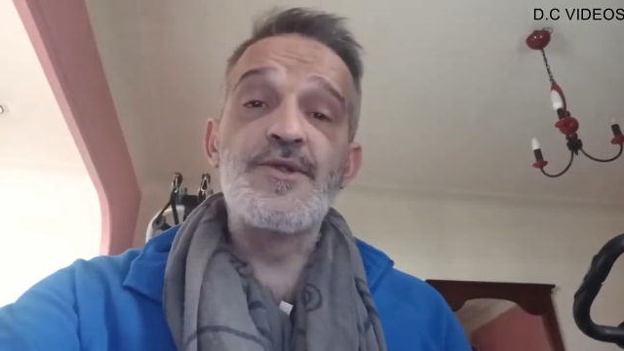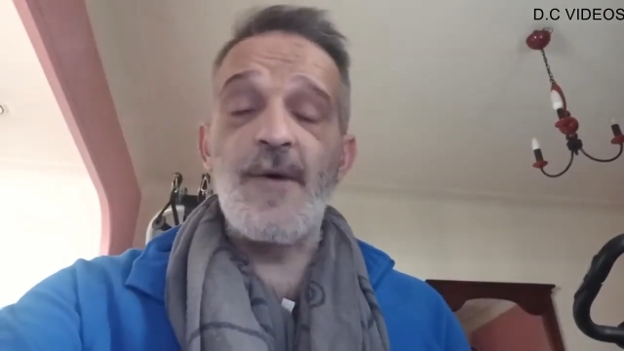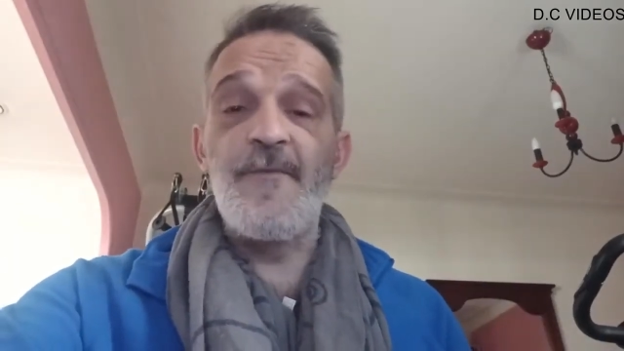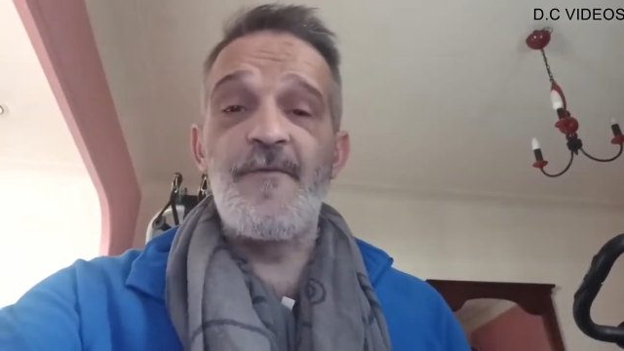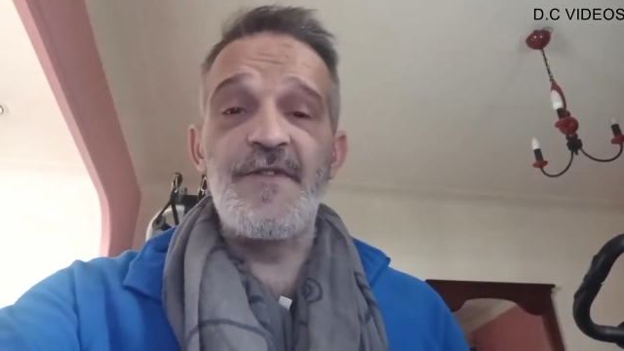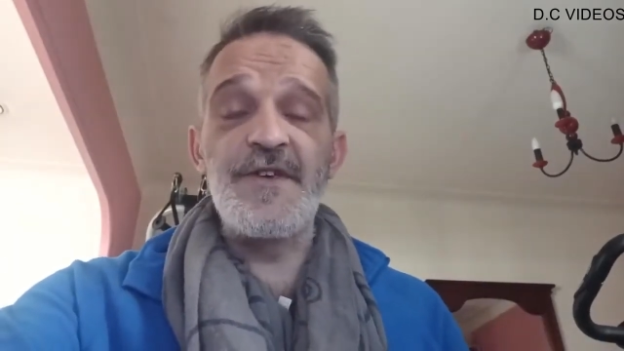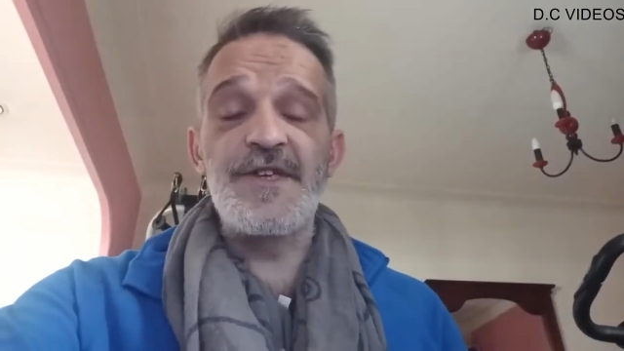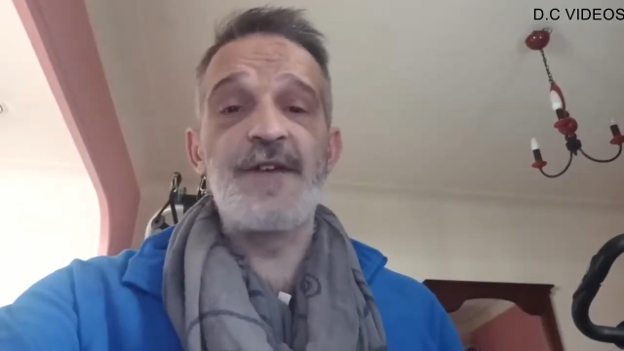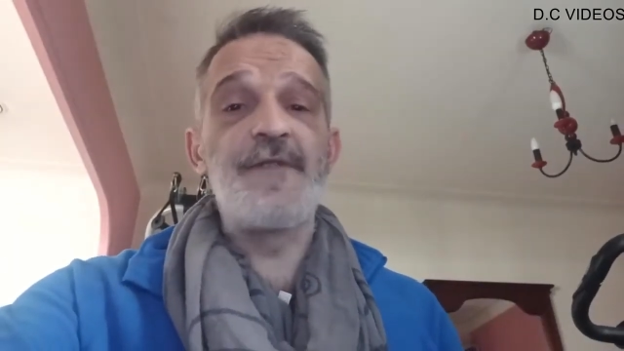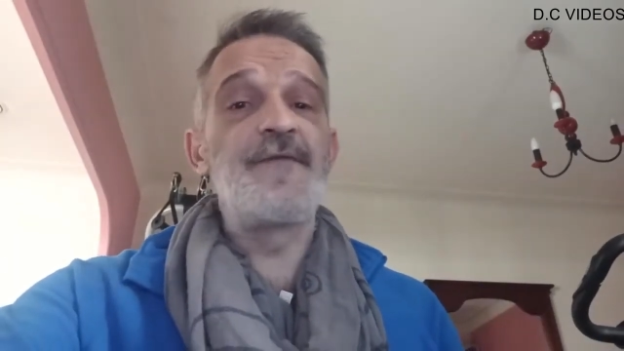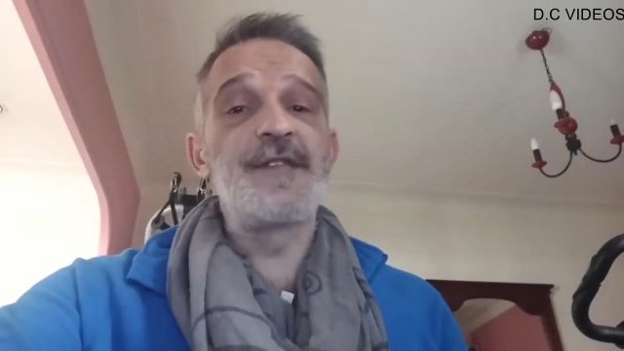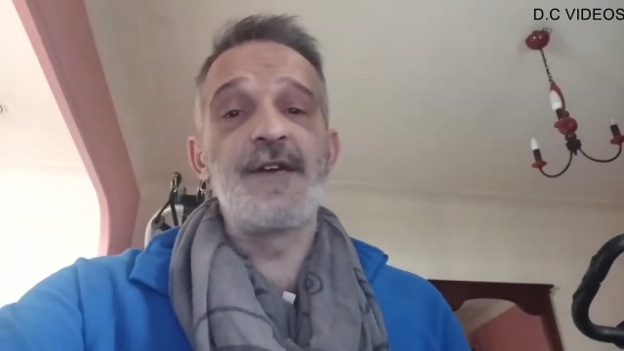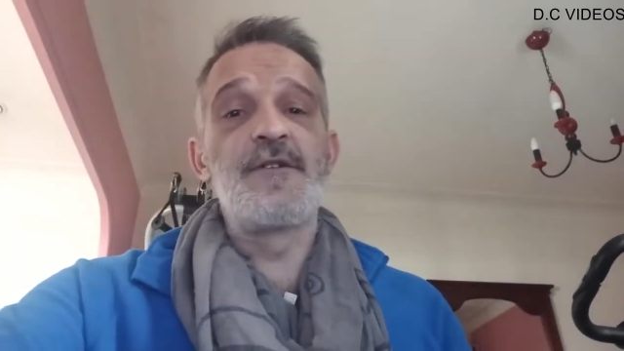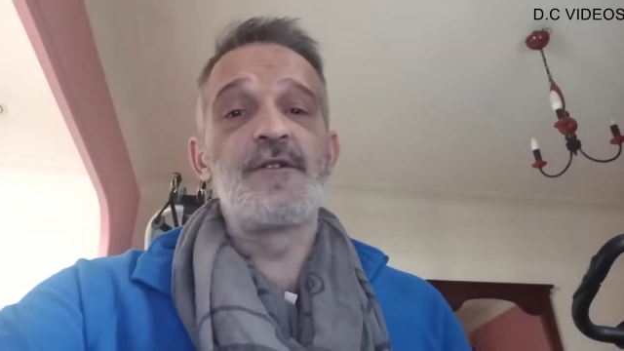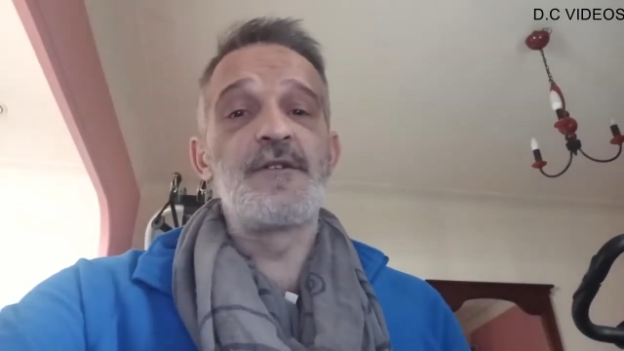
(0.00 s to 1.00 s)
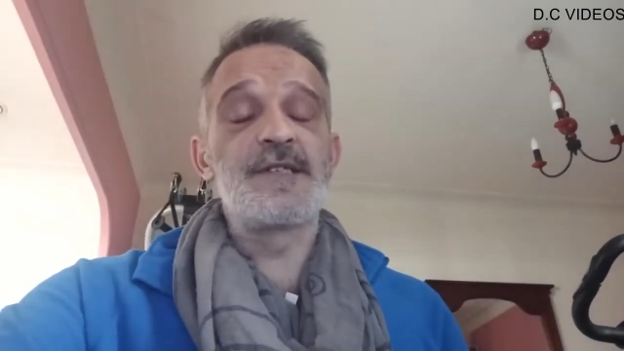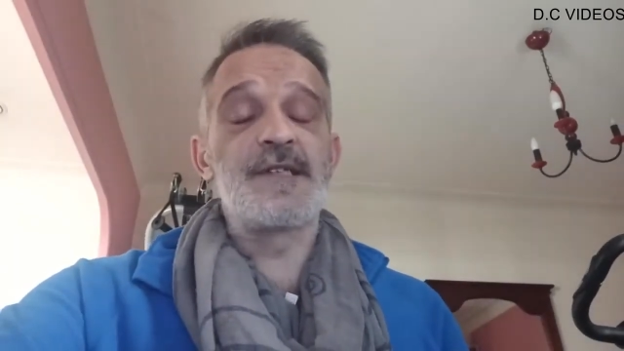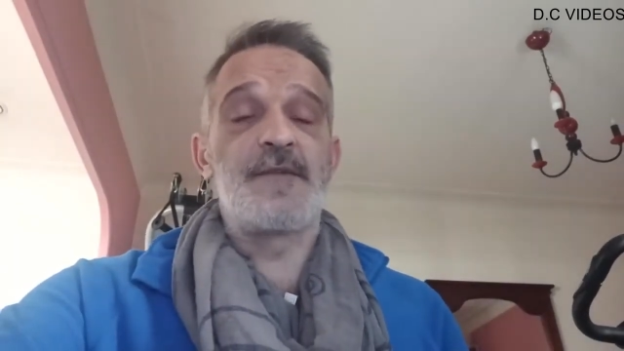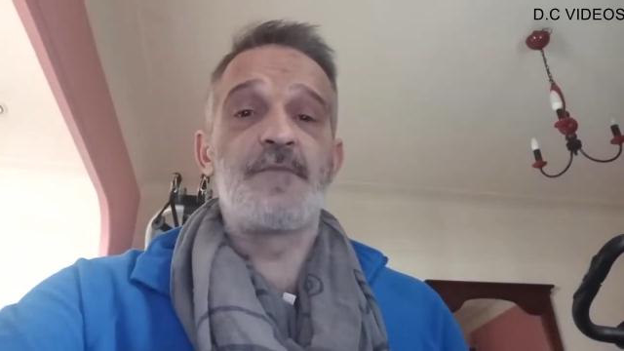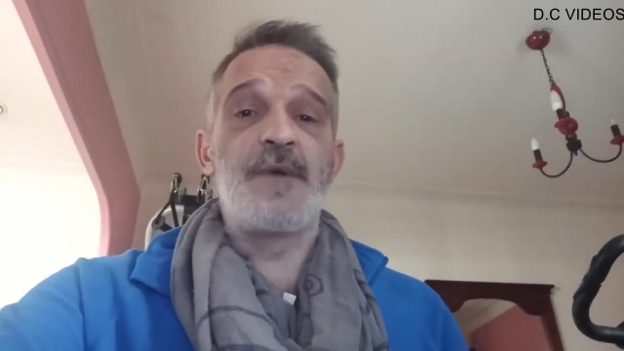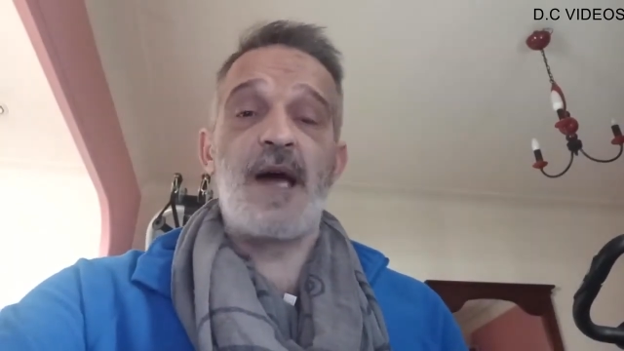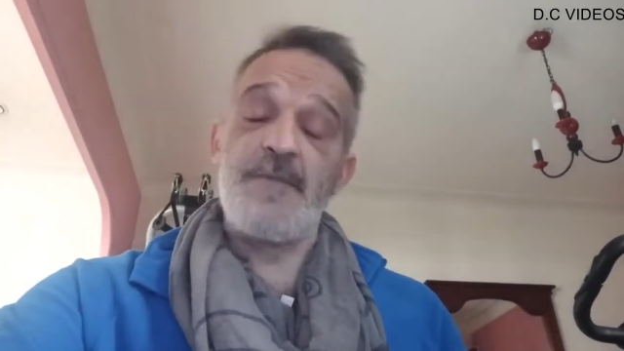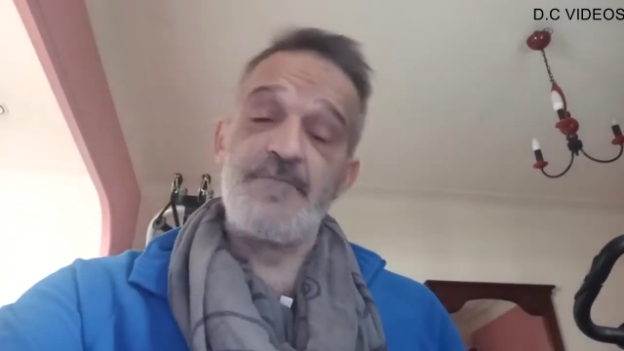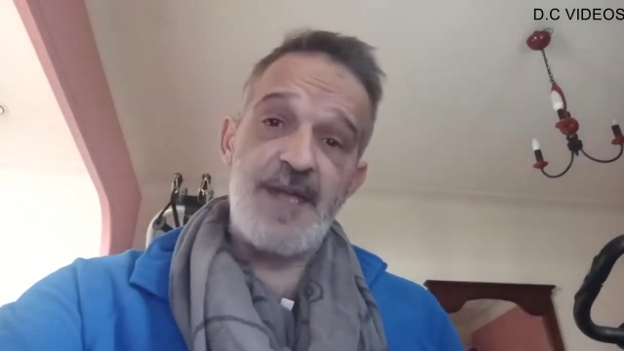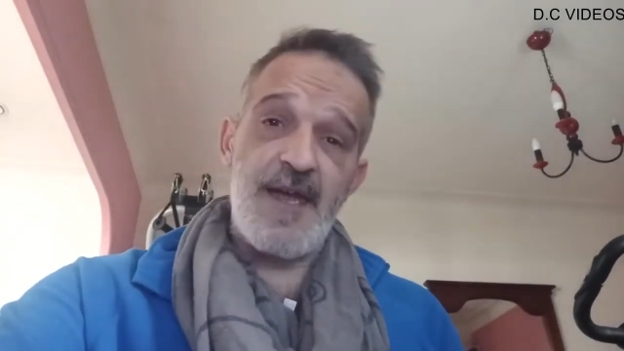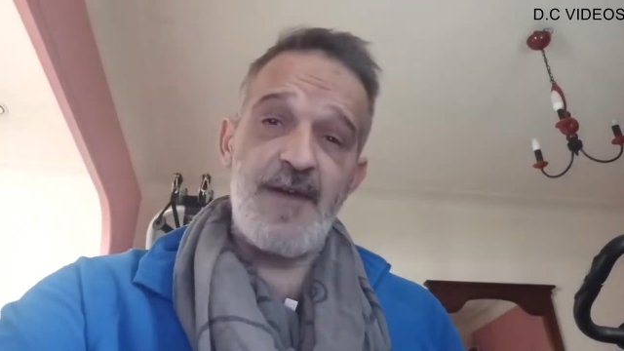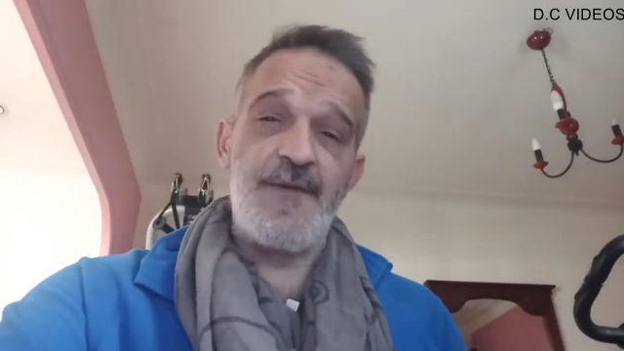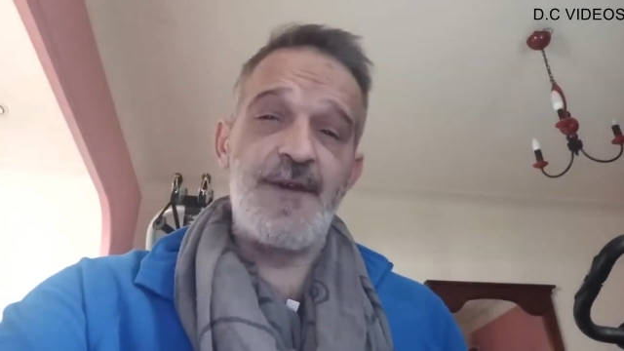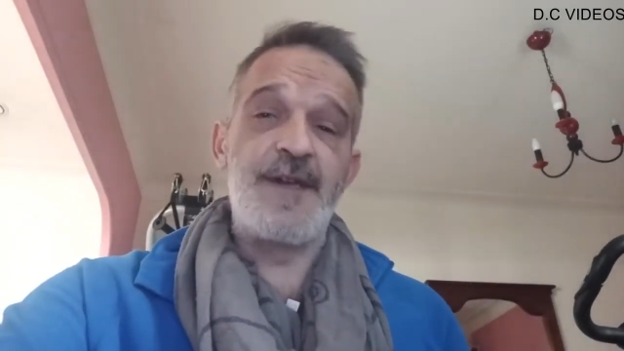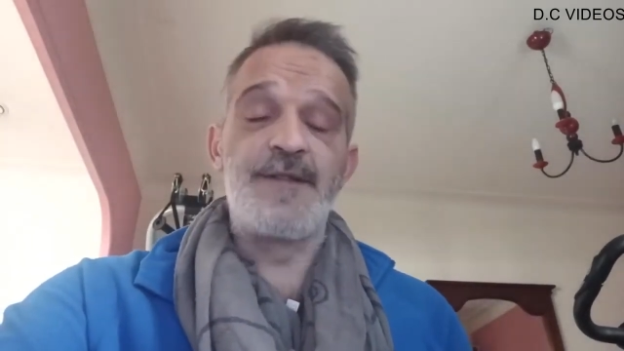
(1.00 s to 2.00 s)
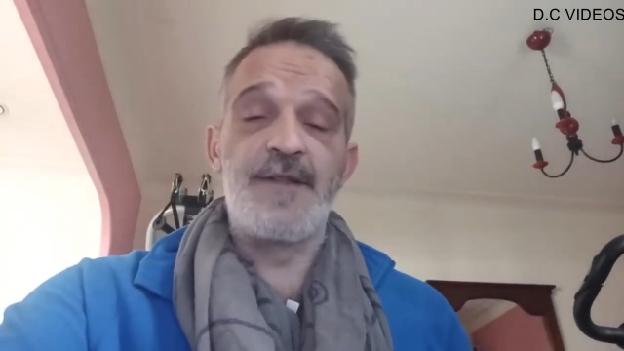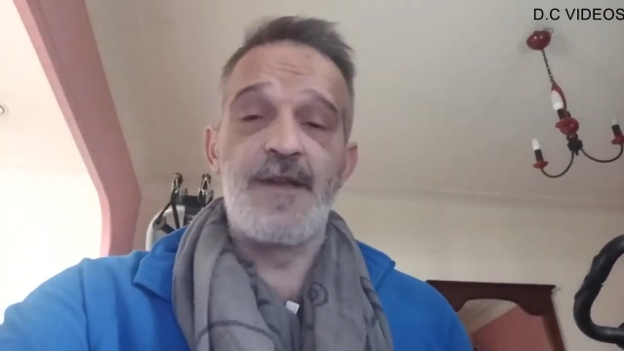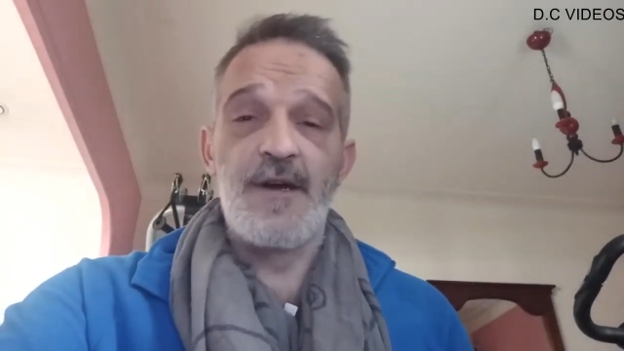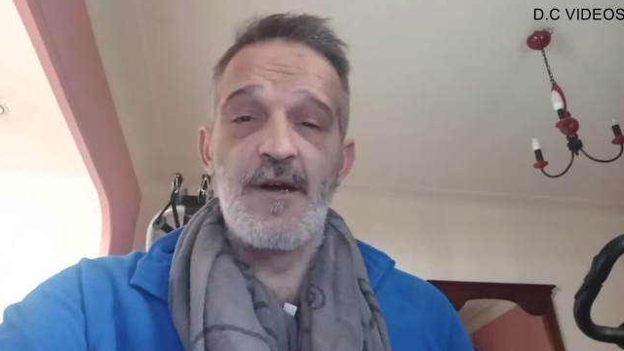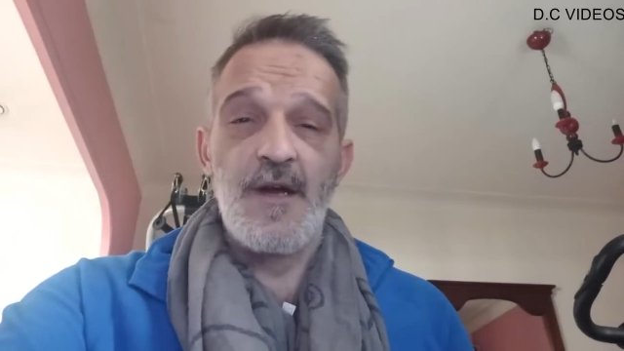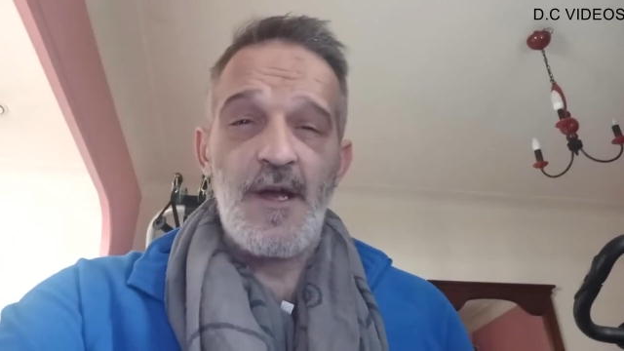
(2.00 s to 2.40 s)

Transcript: Top Fishing Videos. I'm David.